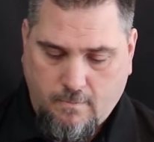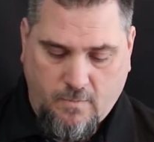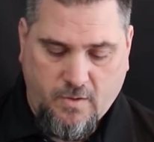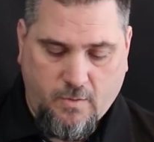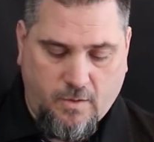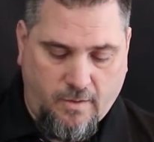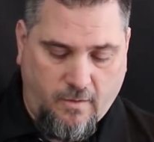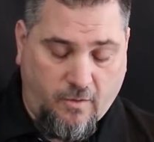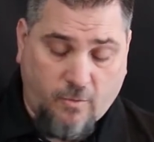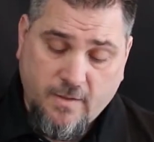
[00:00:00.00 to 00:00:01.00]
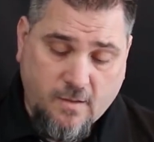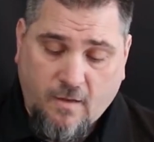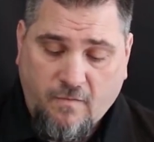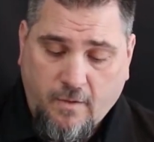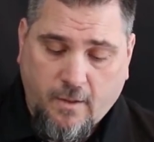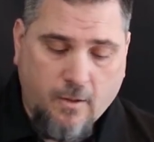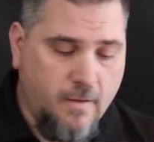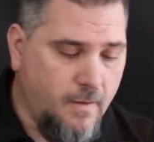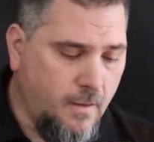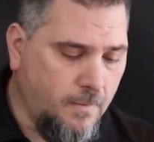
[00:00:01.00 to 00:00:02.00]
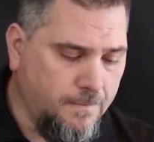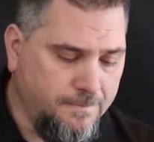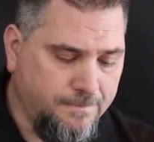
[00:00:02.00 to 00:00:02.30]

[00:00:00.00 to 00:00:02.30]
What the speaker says: Might as well clean the threads off while you're in there.